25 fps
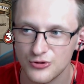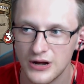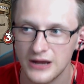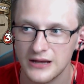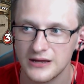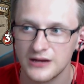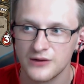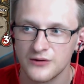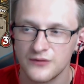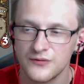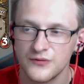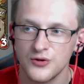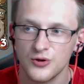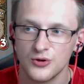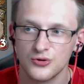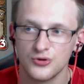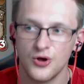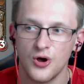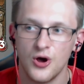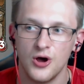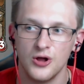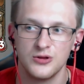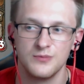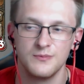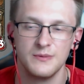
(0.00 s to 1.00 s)
give your
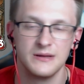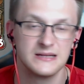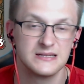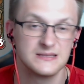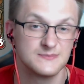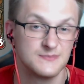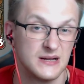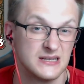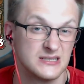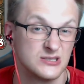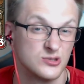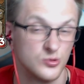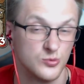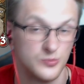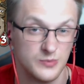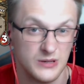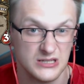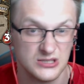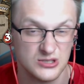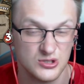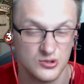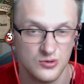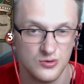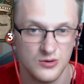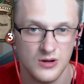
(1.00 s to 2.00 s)
taunt minions
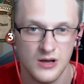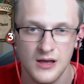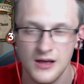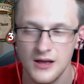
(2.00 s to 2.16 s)
+2/+2.